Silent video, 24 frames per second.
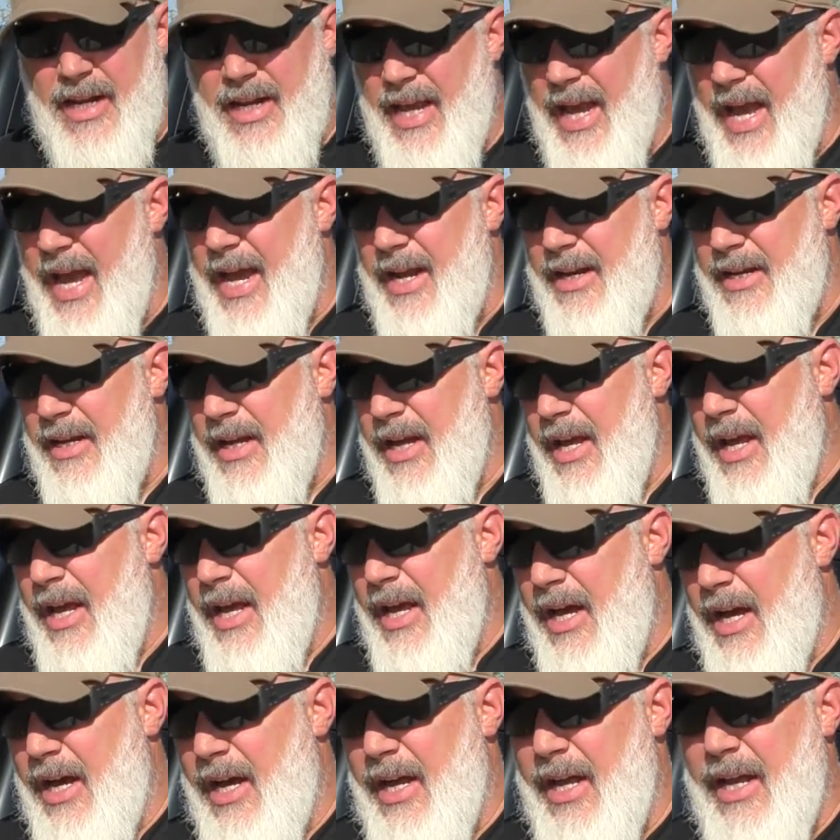a cat,
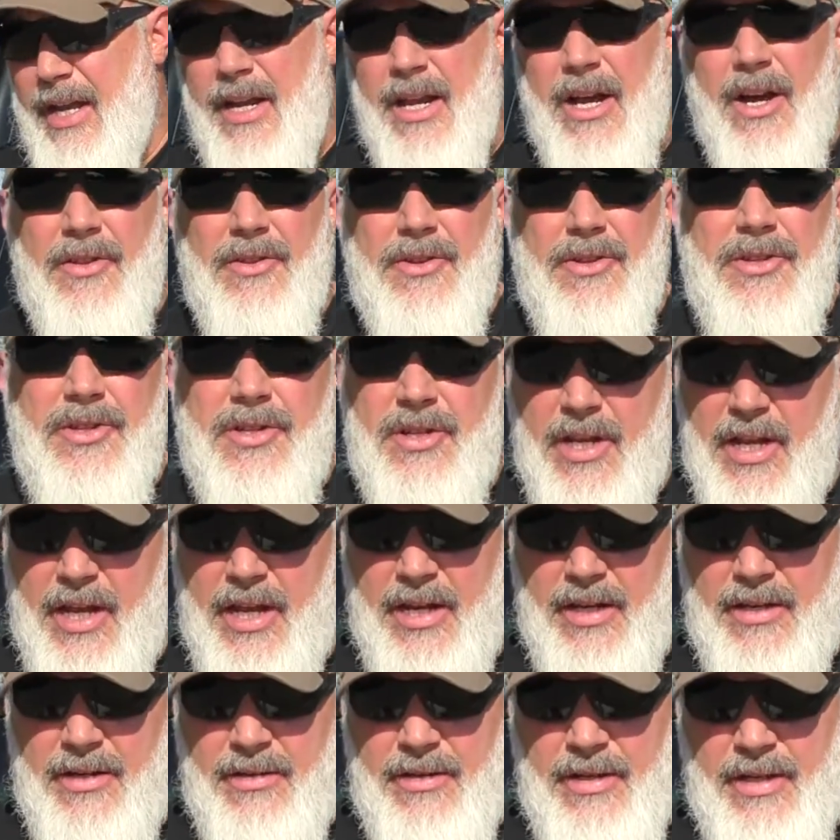and other
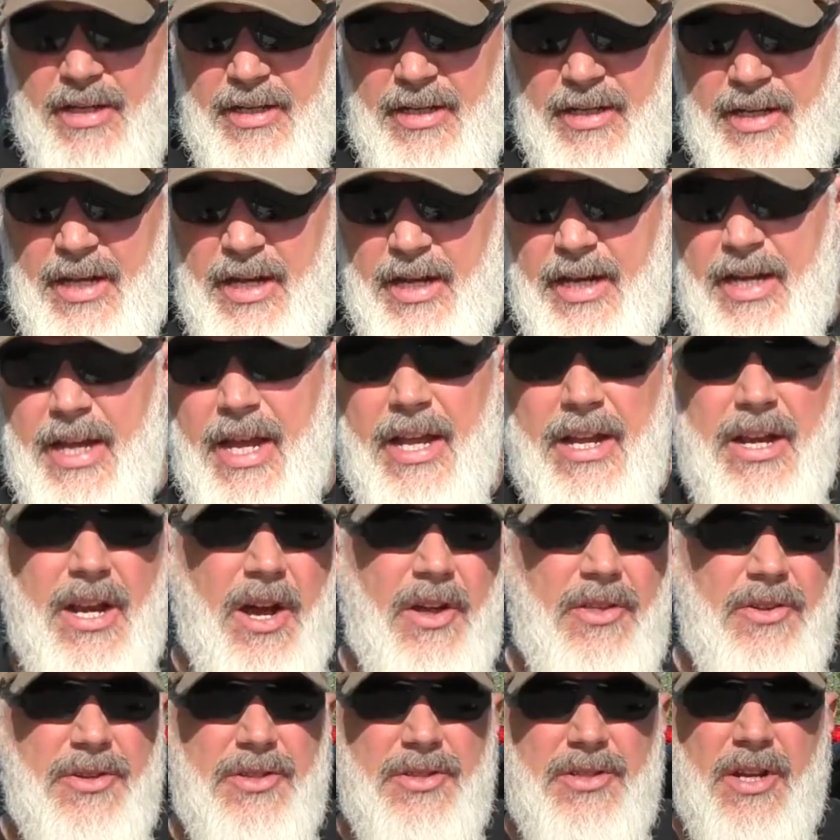
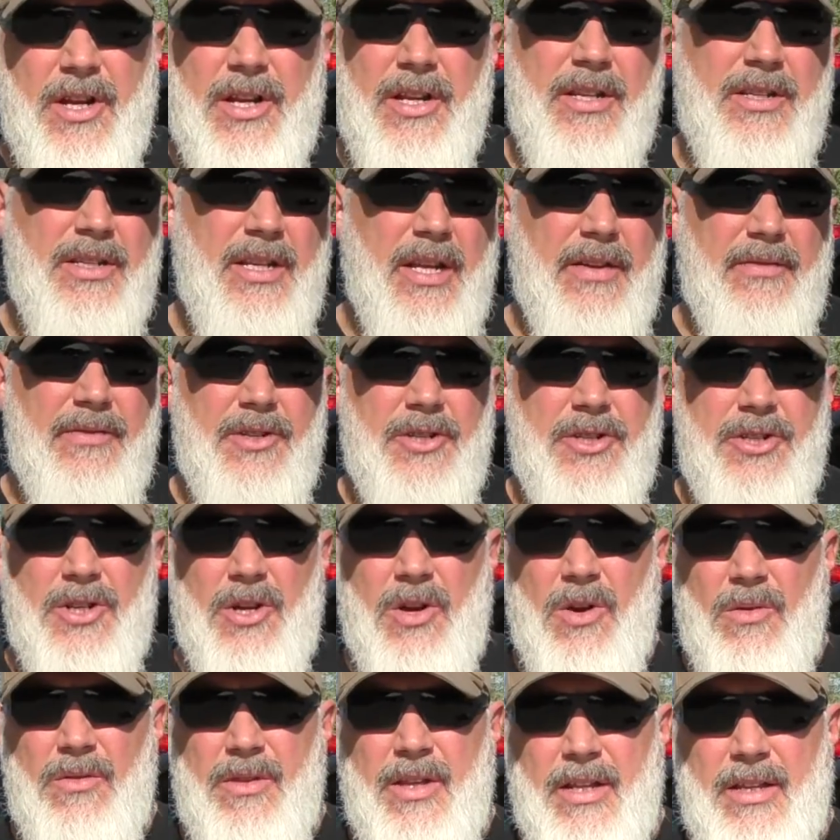studies even
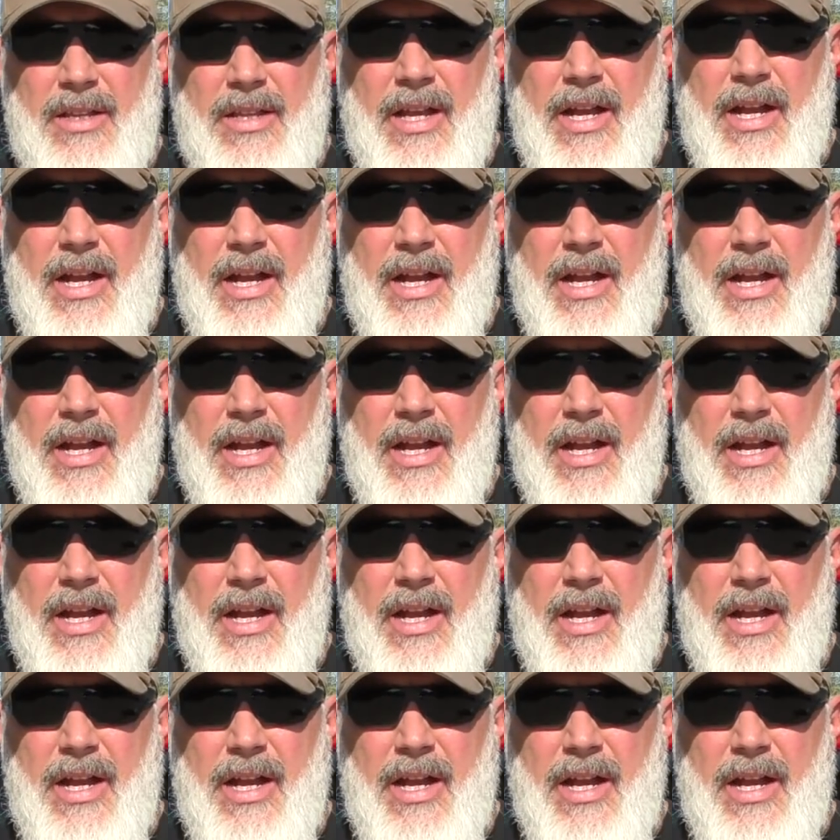show that